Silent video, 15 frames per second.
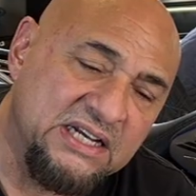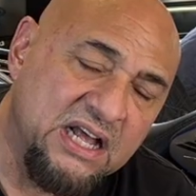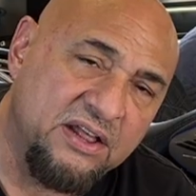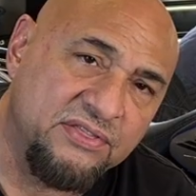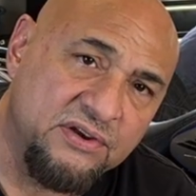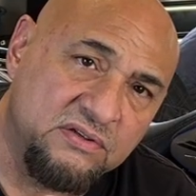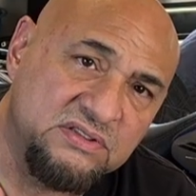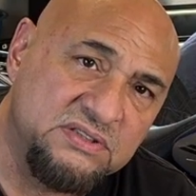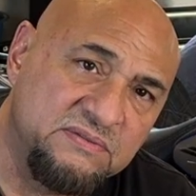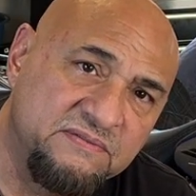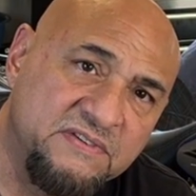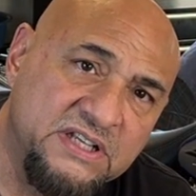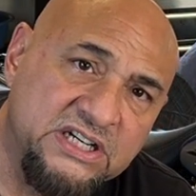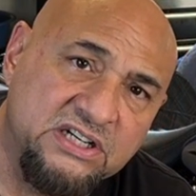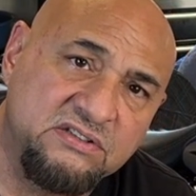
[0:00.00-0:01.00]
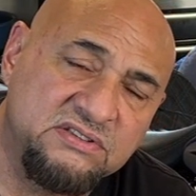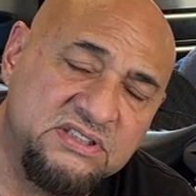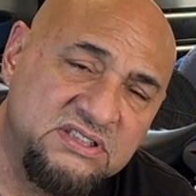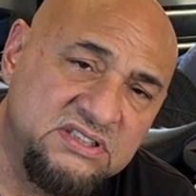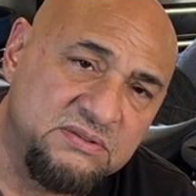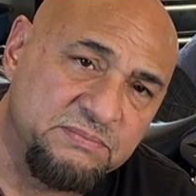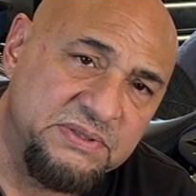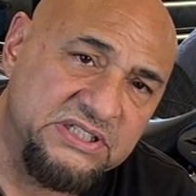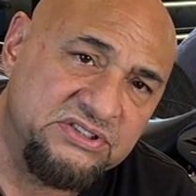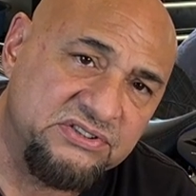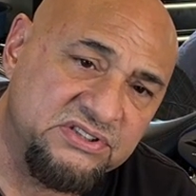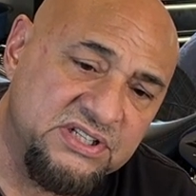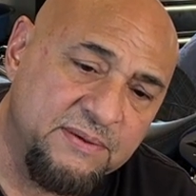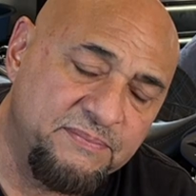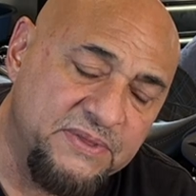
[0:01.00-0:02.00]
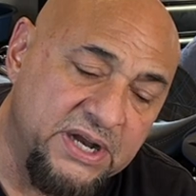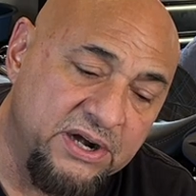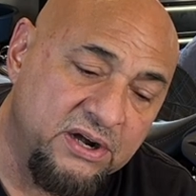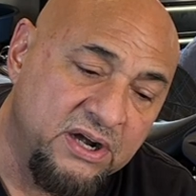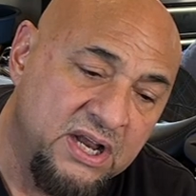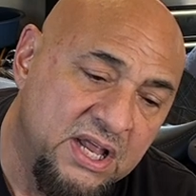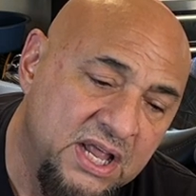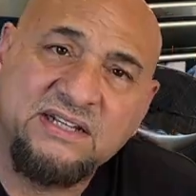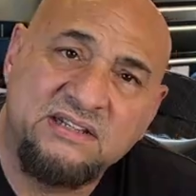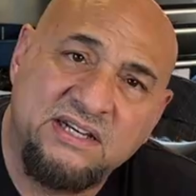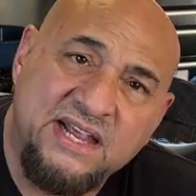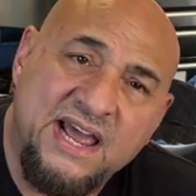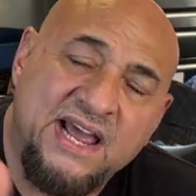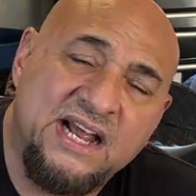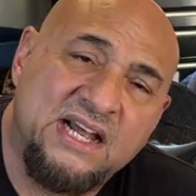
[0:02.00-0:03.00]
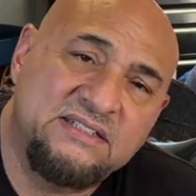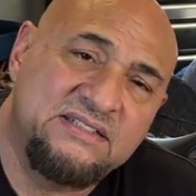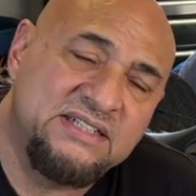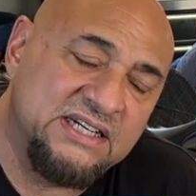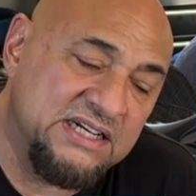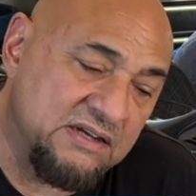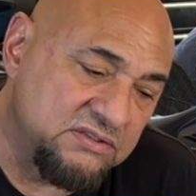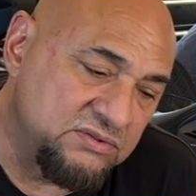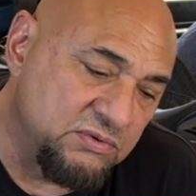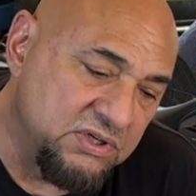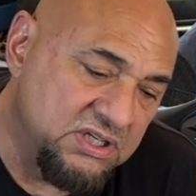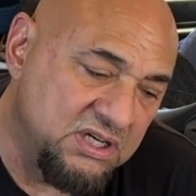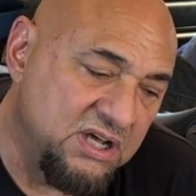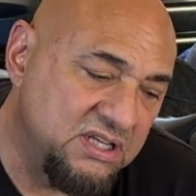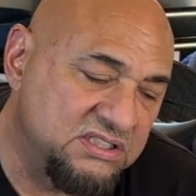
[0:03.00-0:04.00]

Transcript: I'll throw some videos and some pictures up there. The day I got sick, I was working on